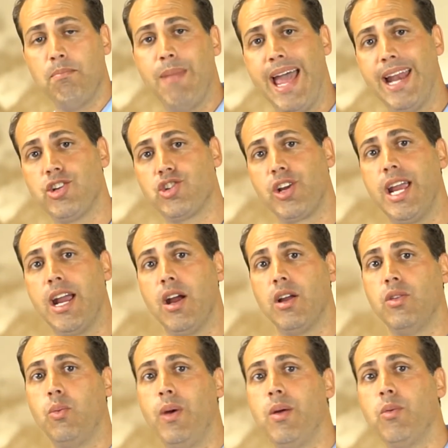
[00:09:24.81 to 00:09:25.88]
manage her care, and
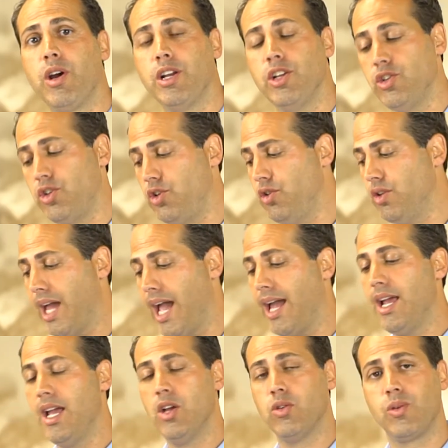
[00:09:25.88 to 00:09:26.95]
the way we're going to do
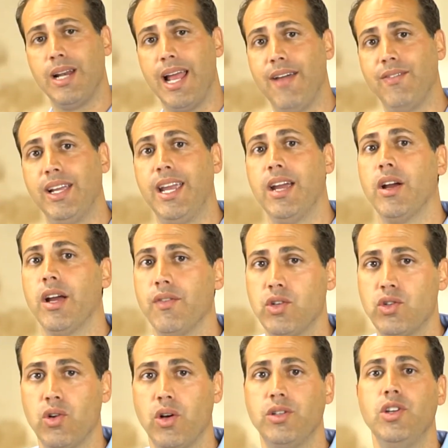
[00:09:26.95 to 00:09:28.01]
that is we're going to have the caregiver
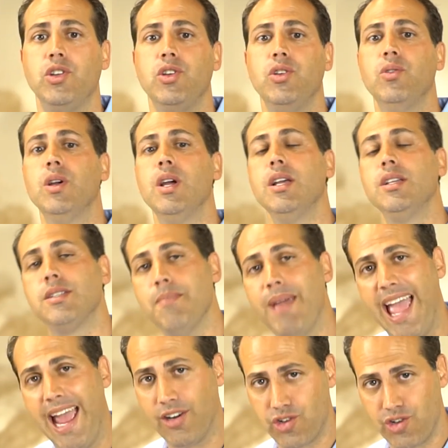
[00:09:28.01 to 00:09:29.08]
start to do some
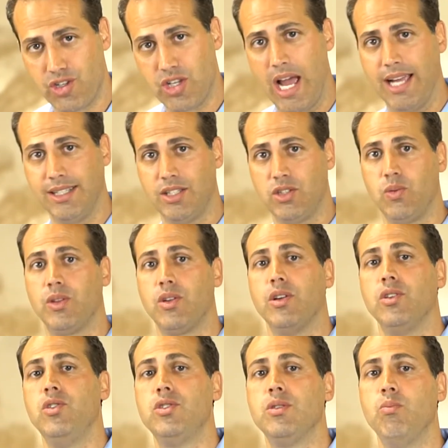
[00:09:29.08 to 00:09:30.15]
exercises with her
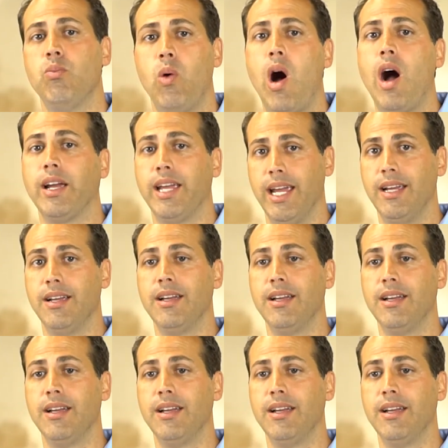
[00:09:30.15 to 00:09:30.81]
and do some walking.